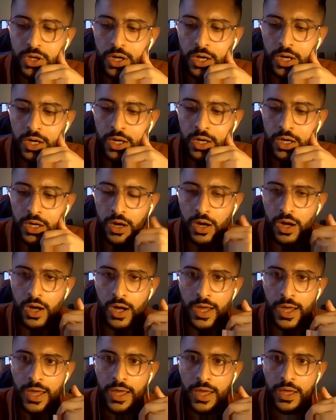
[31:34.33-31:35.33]

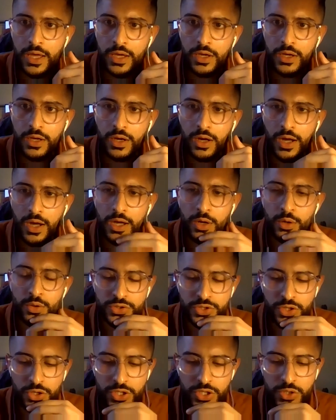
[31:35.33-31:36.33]
I
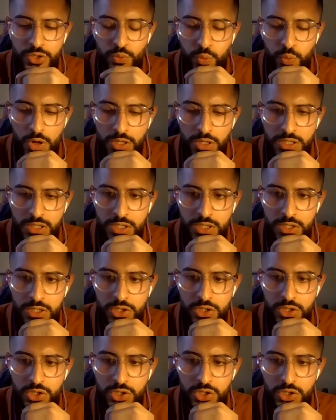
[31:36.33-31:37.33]
also just
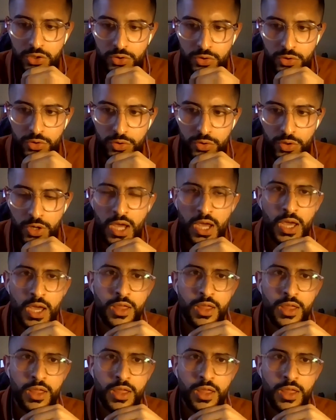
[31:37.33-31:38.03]
wanted to